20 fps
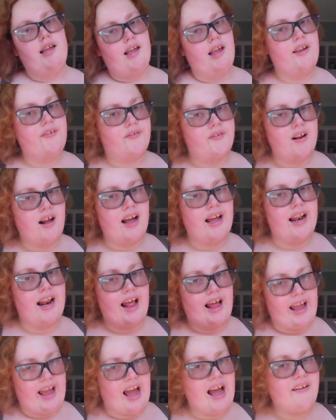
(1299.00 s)
if not,
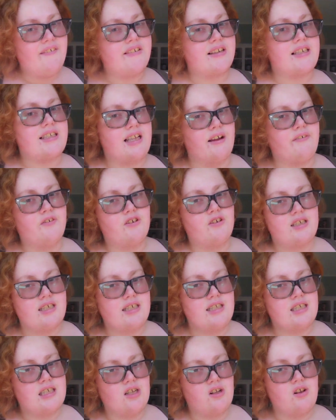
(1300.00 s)
I have a
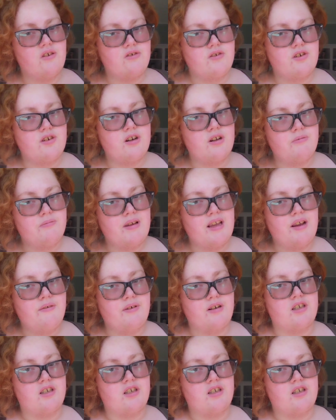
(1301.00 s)
Steppersons closer to me,